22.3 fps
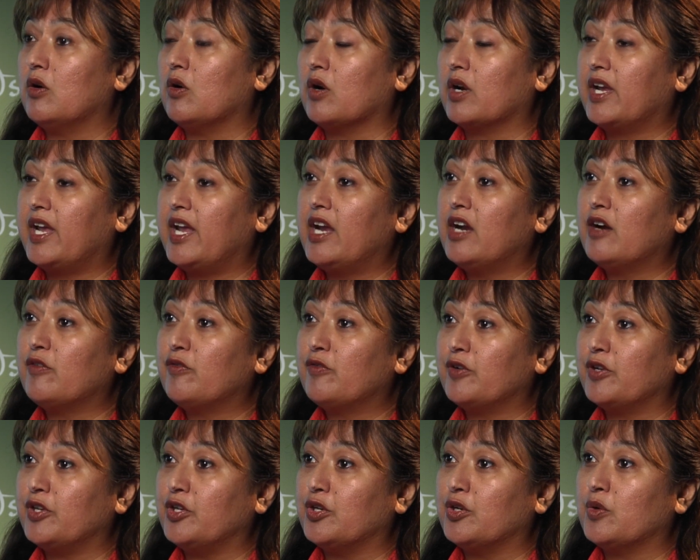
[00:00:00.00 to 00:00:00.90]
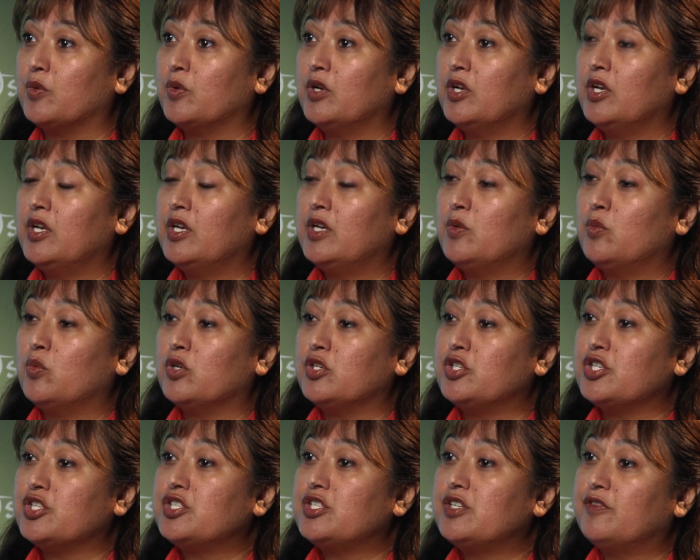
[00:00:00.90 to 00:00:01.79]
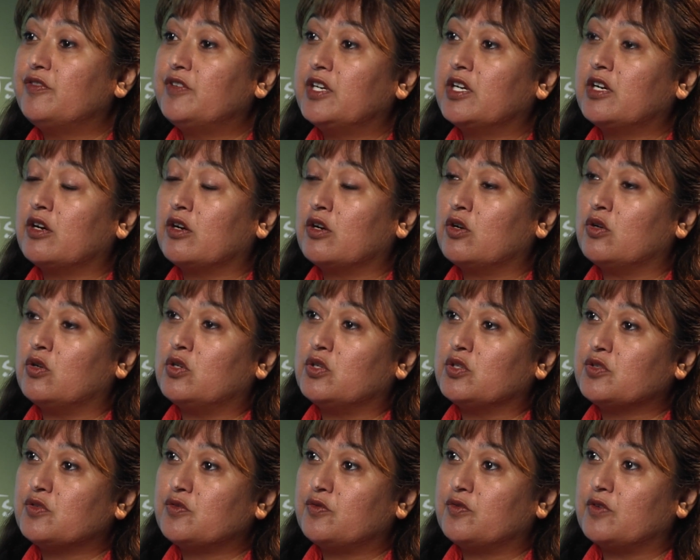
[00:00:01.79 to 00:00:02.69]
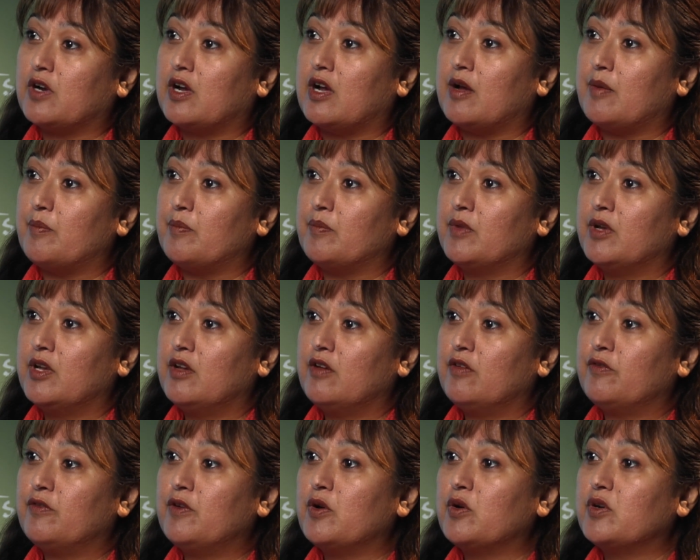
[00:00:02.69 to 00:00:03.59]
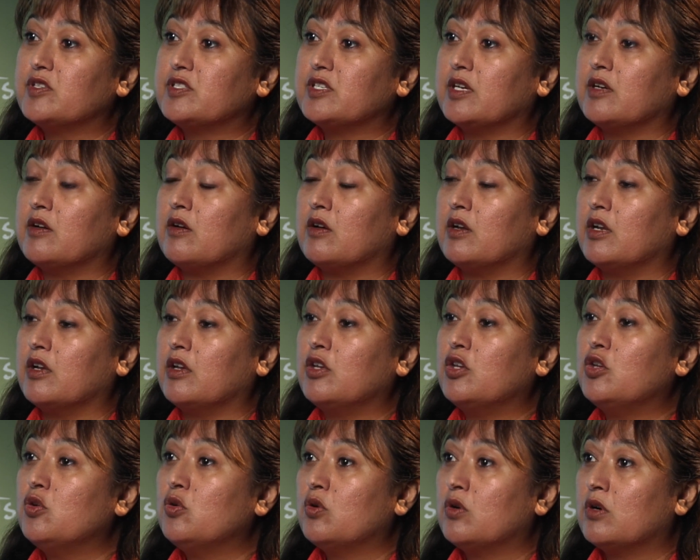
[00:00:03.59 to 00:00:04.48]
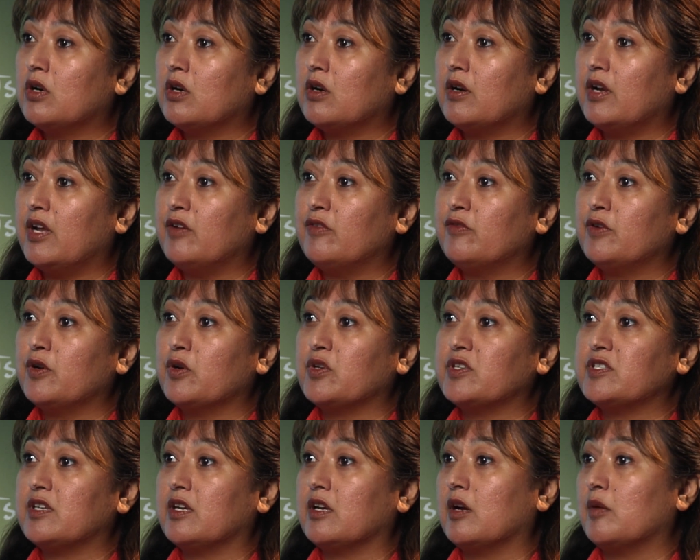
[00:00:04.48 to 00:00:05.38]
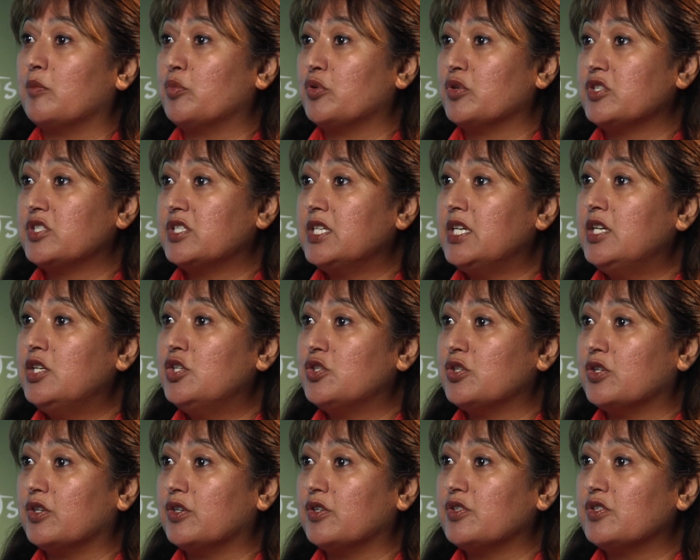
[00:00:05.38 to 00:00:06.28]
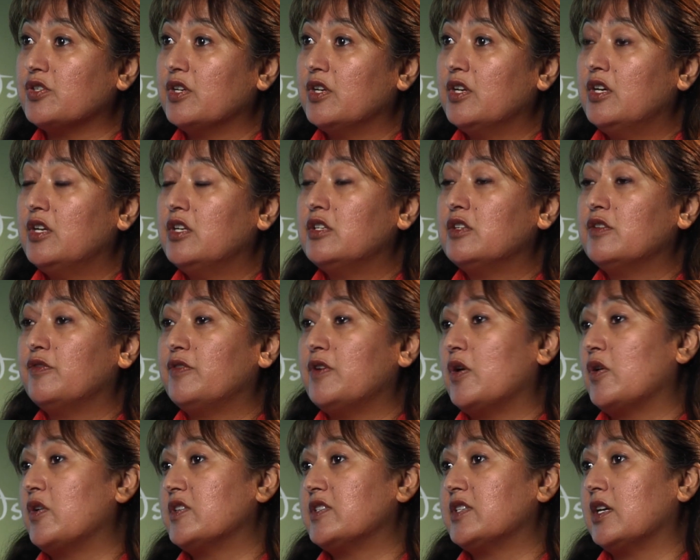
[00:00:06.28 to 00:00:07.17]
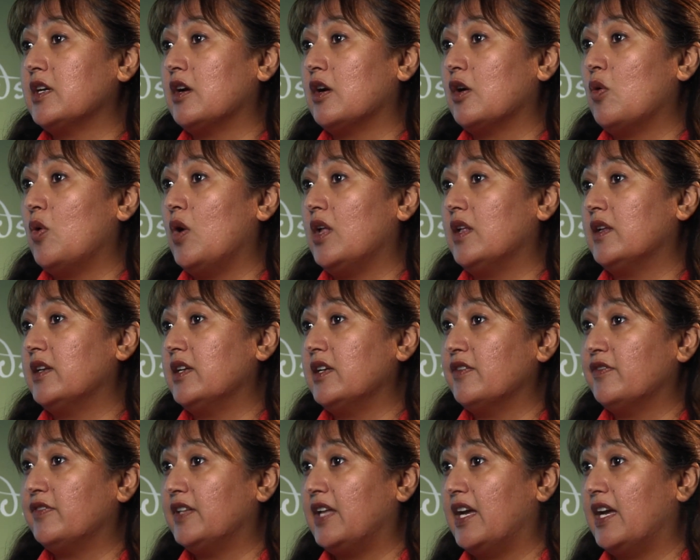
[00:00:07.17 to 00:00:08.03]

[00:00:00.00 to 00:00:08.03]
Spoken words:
or care for you. We're just shifting our goals from focusing on a cure and focusing on procedures to focusing on quality of